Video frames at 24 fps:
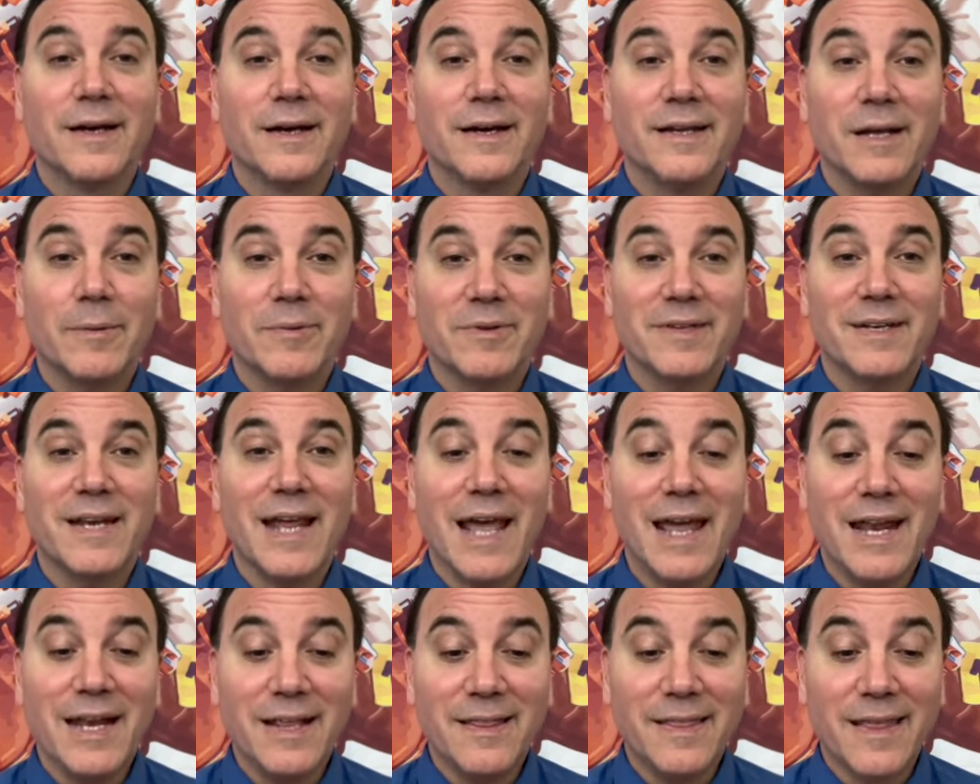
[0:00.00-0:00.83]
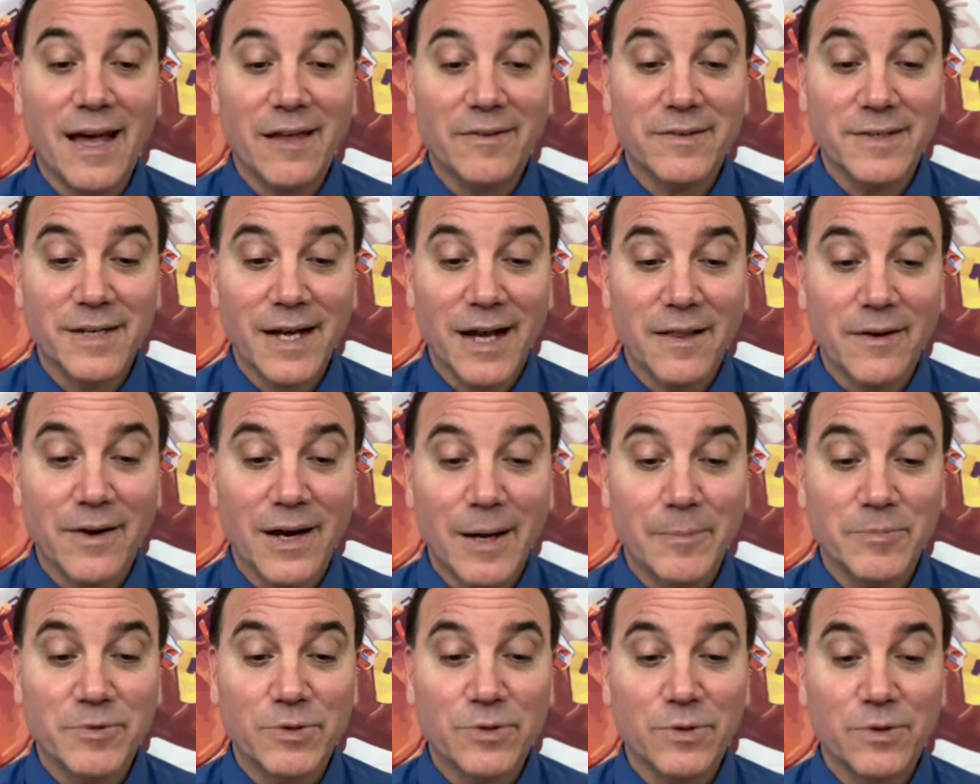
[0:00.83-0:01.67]
That was an $80,000
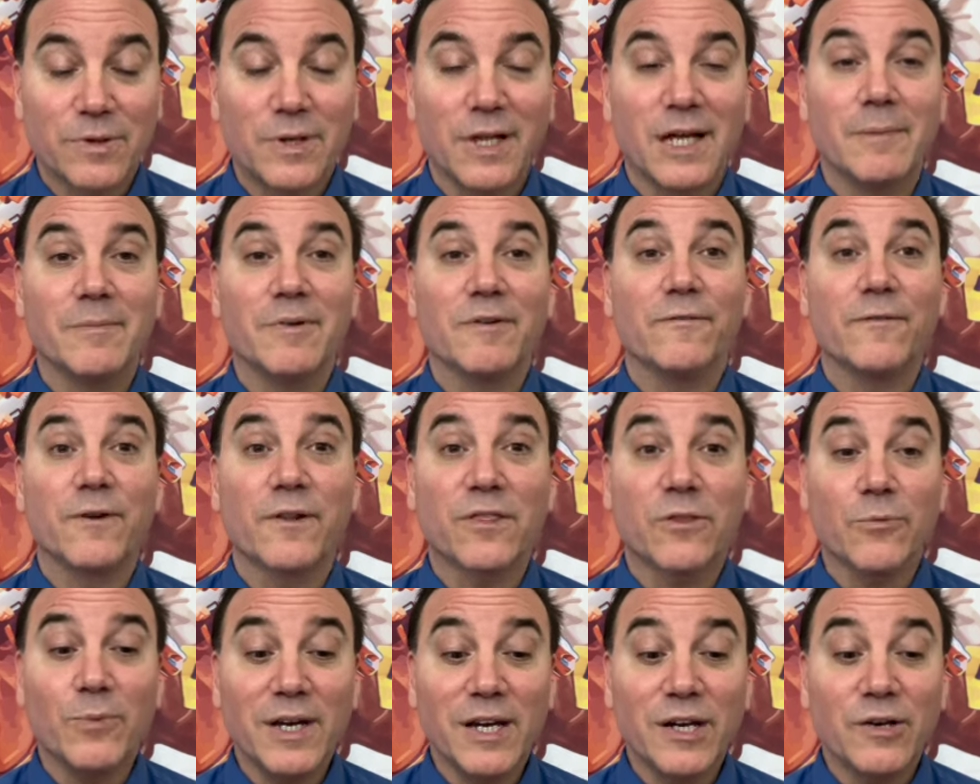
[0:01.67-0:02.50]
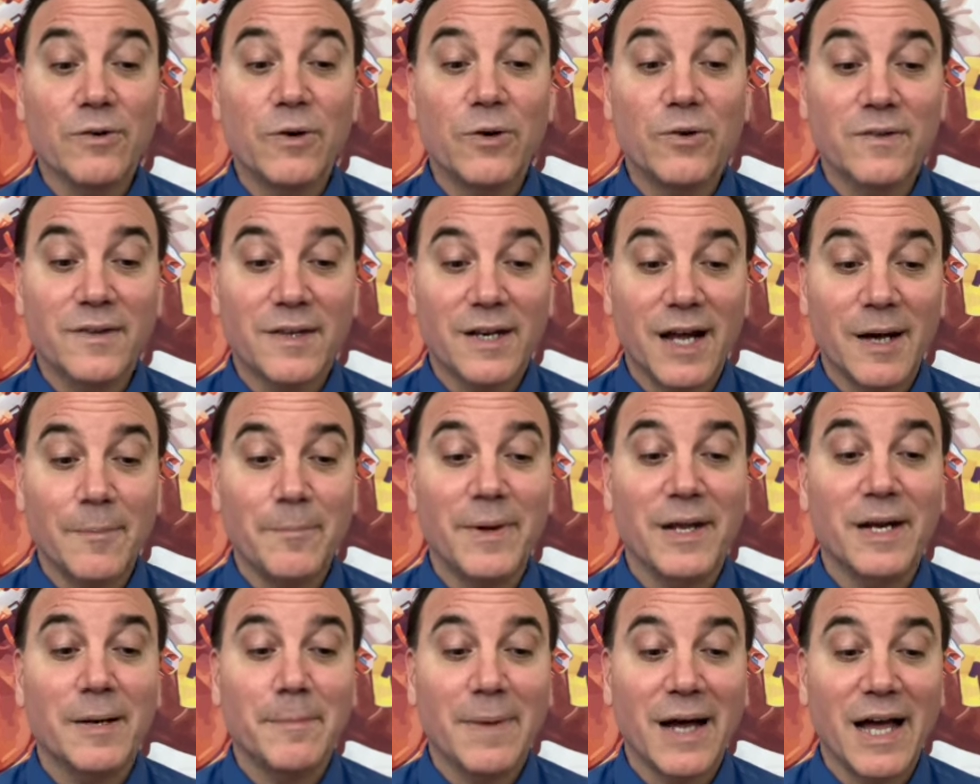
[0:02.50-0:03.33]
optional claimer for 3-year-olds and up
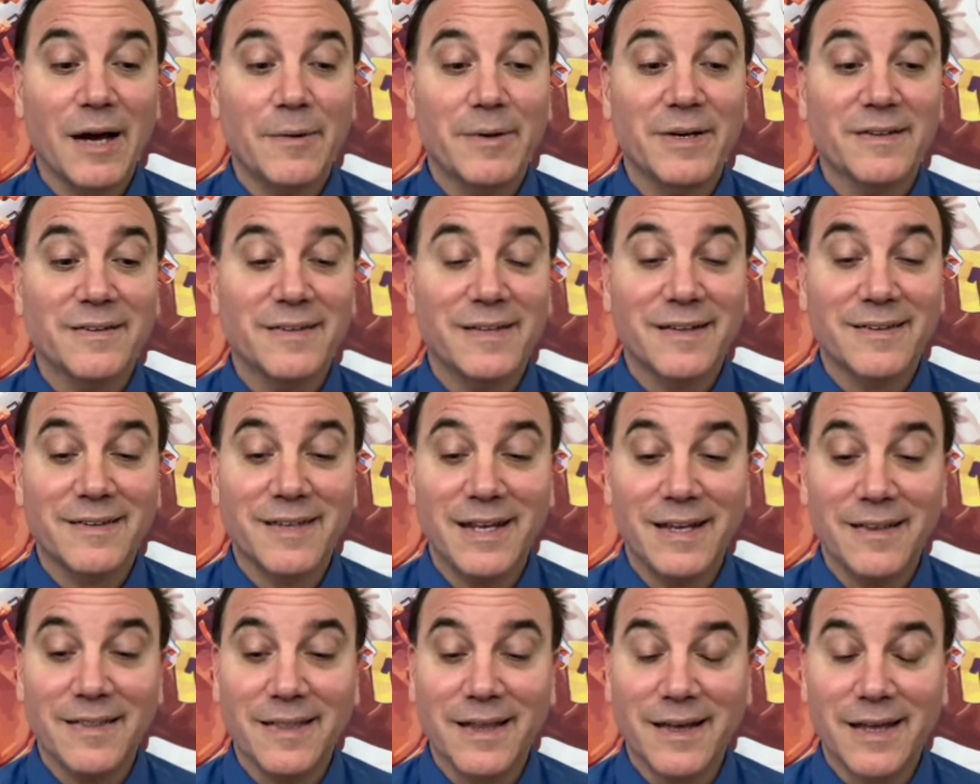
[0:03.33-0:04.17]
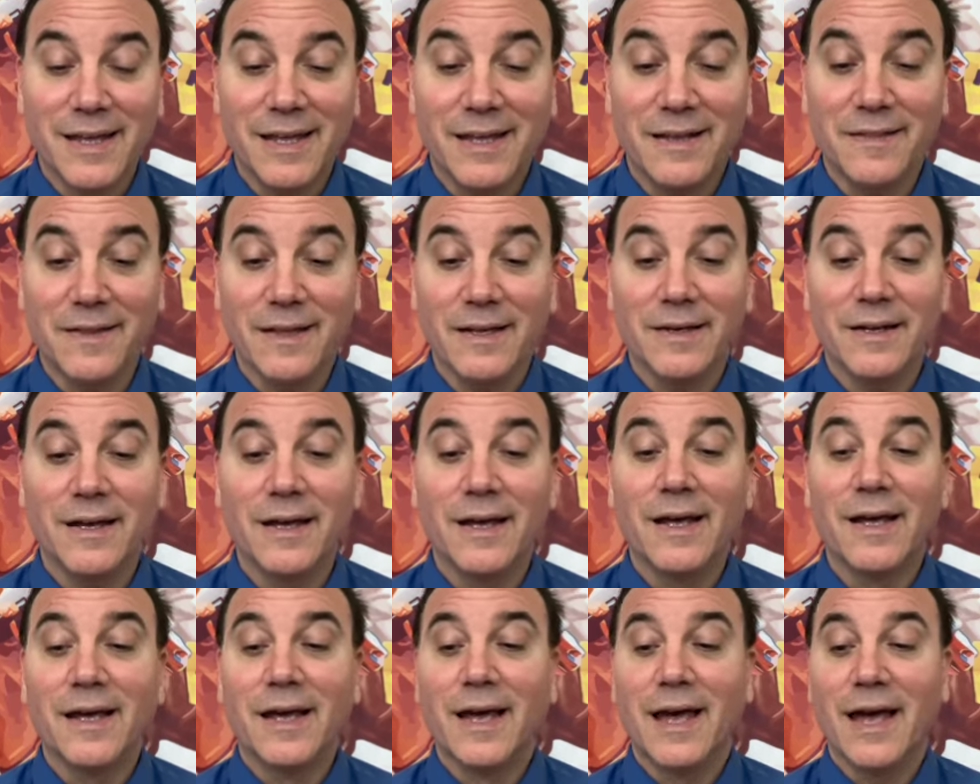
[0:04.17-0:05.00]
at 1 1/16 at Keeneland.
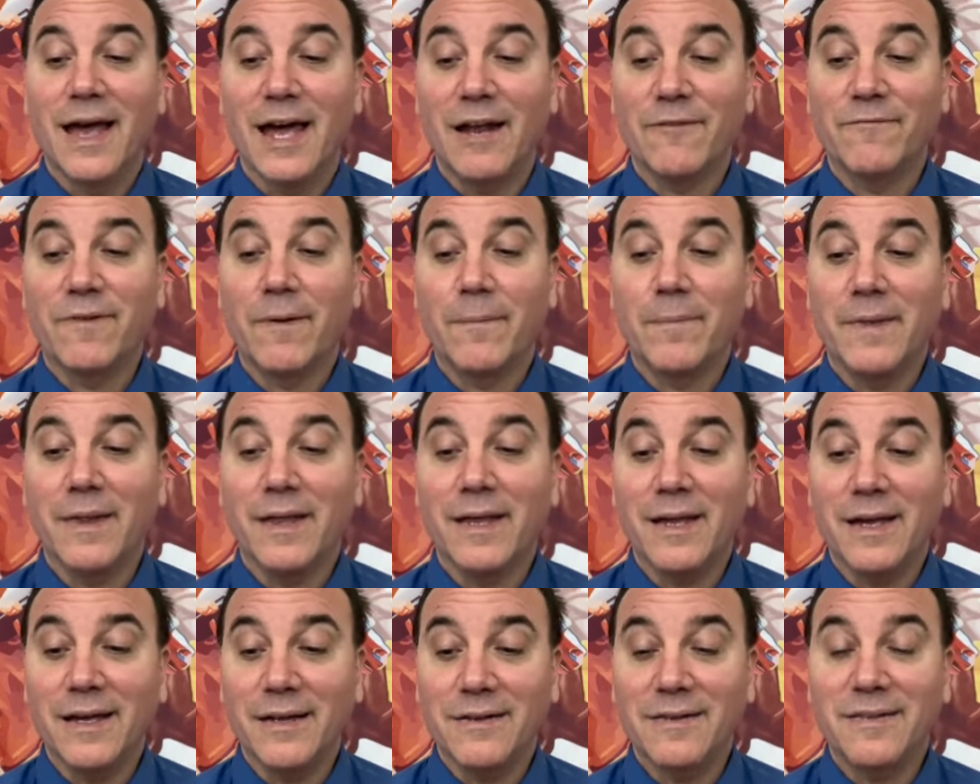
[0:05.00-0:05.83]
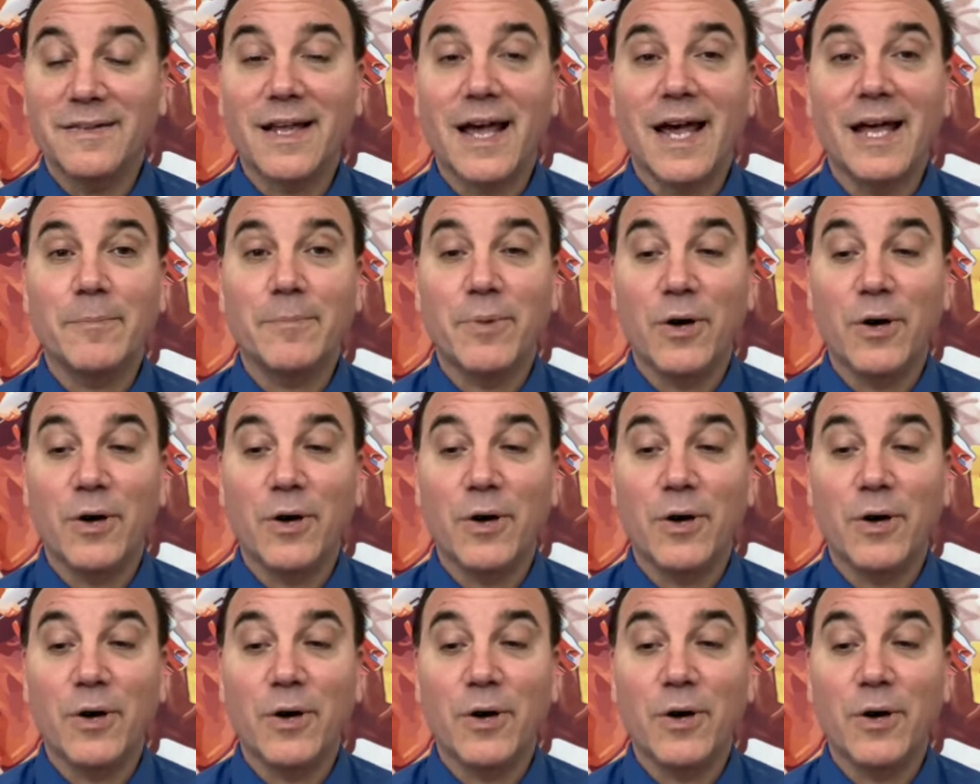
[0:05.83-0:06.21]
And from the inside